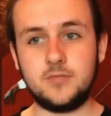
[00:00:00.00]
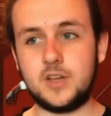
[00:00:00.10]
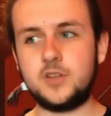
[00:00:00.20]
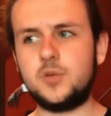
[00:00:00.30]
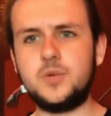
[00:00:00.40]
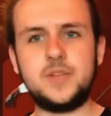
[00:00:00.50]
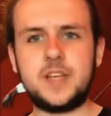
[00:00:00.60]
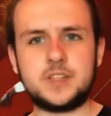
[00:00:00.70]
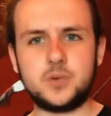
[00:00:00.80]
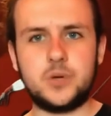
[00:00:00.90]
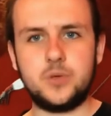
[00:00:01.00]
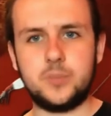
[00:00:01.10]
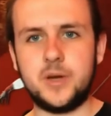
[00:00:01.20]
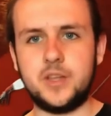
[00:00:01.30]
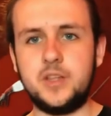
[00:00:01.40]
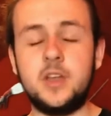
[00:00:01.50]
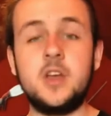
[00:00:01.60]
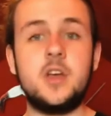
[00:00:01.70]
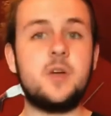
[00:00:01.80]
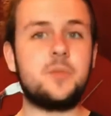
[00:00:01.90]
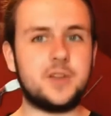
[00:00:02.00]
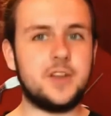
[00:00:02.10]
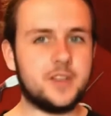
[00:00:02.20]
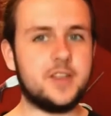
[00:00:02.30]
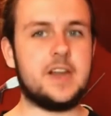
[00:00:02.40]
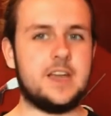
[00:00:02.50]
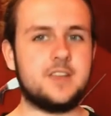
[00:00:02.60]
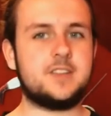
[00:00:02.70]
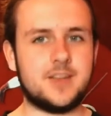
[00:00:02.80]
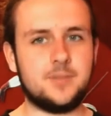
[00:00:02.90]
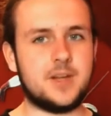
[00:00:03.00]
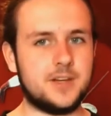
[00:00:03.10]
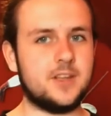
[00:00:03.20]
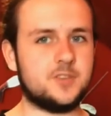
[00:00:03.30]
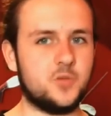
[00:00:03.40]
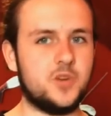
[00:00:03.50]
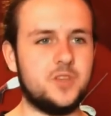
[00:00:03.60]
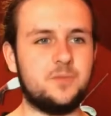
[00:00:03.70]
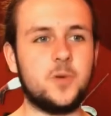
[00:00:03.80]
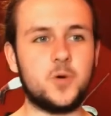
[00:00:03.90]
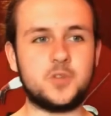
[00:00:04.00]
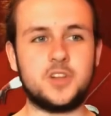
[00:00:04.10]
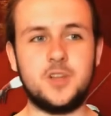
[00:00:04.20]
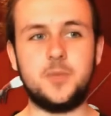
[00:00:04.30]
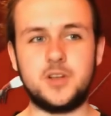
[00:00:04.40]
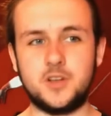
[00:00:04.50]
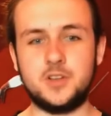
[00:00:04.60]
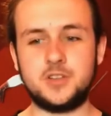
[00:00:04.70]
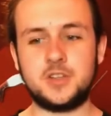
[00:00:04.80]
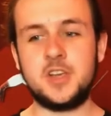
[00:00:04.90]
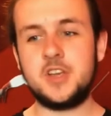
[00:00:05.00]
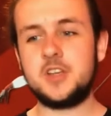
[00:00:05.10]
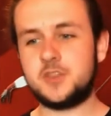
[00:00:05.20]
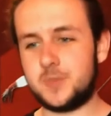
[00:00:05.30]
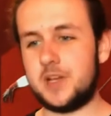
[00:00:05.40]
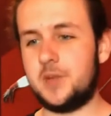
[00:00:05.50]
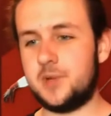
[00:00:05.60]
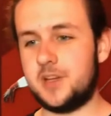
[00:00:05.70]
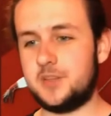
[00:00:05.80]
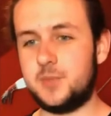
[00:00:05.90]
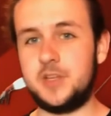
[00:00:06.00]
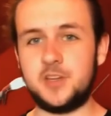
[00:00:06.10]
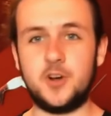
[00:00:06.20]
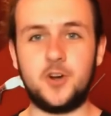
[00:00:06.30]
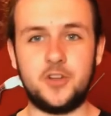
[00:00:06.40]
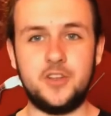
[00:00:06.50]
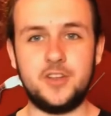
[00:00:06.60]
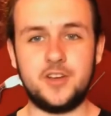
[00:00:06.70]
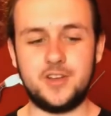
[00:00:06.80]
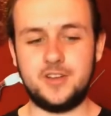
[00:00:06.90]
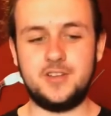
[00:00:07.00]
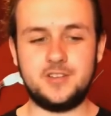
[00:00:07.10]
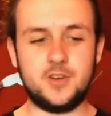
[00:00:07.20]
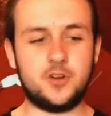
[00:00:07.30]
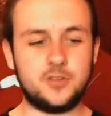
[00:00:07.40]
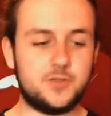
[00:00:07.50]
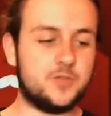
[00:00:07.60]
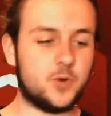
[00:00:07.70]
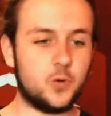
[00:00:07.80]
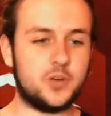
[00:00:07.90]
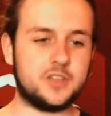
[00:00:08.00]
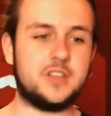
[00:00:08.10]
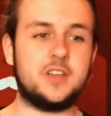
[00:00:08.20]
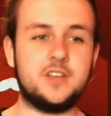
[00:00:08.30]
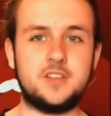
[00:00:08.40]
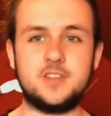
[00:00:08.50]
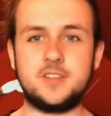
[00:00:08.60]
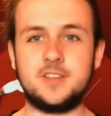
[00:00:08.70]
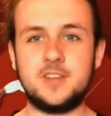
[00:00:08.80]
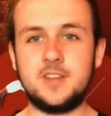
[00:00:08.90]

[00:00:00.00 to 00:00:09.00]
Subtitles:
I don't know if he gets away with the money, but nonetheless, Sandman gets away, mostly because Spider-Man is being cocky and he's not focusing. He's just,